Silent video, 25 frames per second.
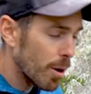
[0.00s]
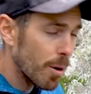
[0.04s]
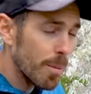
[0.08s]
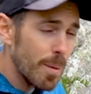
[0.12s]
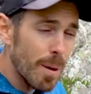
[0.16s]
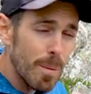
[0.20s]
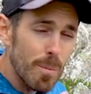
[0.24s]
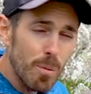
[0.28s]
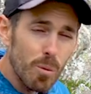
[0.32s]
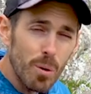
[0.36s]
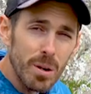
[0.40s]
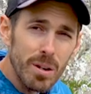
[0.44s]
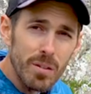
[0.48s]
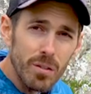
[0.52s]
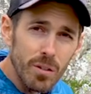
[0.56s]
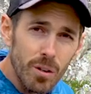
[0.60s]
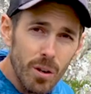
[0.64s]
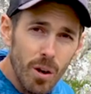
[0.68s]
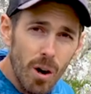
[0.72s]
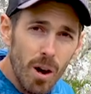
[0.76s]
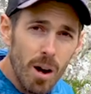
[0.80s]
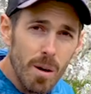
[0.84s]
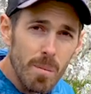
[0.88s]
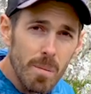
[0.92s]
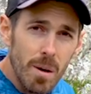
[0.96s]
But remember, when
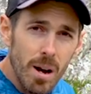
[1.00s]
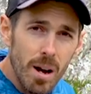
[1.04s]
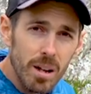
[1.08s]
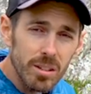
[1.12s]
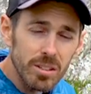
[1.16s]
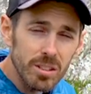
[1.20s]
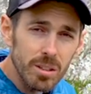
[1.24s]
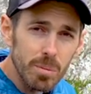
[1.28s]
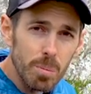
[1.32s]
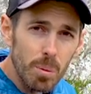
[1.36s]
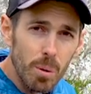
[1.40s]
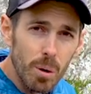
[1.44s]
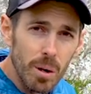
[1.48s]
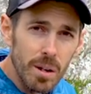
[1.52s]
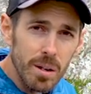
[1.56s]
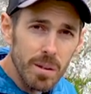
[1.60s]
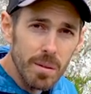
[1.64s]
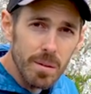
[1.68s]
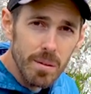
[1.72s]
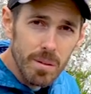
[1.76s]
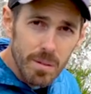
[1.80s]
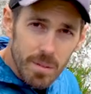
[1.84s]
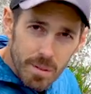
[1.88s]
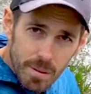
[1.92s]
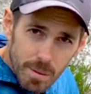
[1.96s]
you've got a master
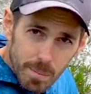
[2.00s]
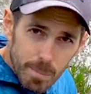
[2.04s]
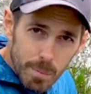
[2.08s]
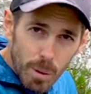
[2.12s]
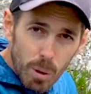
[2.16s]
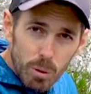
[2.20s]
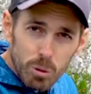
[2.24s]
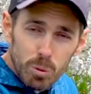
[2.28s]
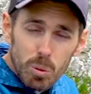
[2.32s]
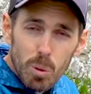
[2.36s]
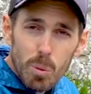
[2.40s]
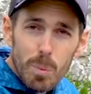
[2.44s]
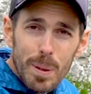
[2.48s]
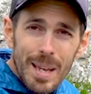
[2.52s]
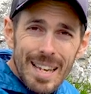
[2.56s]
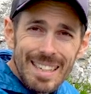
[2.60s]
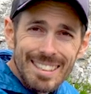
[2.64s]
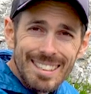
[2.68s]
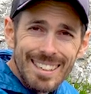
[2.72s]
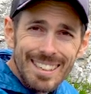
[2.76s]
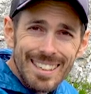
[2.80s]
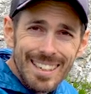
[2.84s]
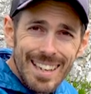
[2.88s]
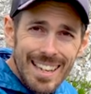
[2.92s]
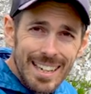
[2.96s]
point, multiple
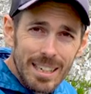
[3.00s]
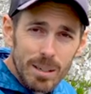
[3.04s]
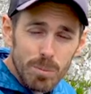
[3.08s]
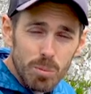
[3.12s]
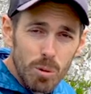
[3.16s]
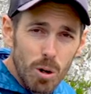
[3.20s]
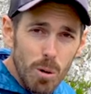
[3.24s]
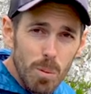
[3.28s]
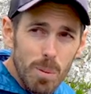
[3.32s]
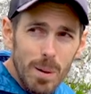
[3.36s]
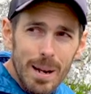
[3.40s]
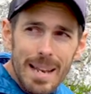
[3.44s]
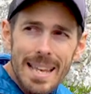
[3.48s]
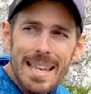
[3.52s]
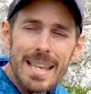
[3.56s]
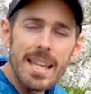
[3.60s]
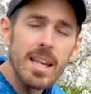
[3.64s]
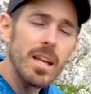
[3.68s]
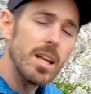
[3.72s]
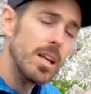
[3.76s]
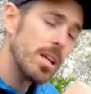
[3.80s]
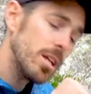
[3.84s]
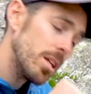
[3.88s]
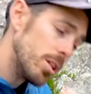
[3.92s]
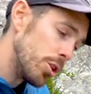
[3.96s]
pieces linked properly,
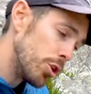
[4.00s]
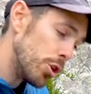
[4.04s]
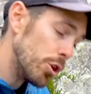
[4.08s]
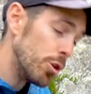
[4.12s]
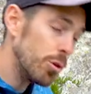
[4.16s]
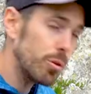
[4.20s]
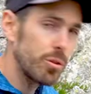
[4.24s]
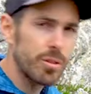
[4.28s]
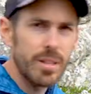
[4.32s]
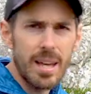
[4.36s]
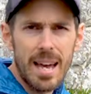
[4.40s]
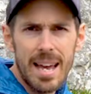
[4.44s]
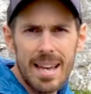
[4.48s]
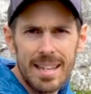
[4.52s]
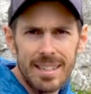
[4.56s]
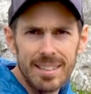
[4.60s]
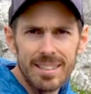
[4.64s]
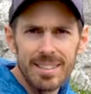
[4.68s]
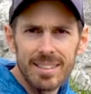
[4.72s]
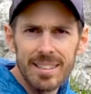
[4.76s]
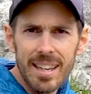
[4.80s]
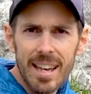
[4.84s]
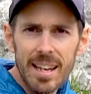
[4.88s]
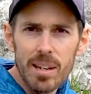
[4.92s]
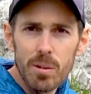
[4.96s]
use that
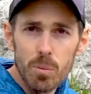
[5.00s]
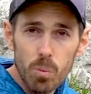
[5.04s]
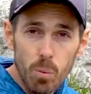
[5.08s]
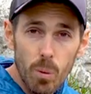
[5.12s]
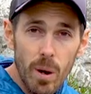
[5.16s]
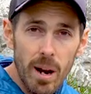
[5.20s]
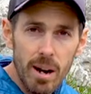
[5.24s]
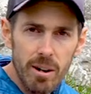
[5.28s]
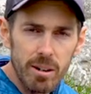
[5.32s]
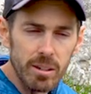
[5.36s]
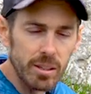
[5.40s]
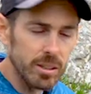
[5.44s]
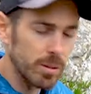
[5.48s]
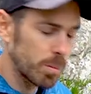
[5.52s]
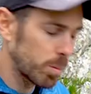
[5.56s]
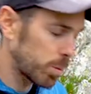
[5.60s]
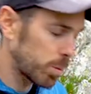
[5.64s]
instead where it's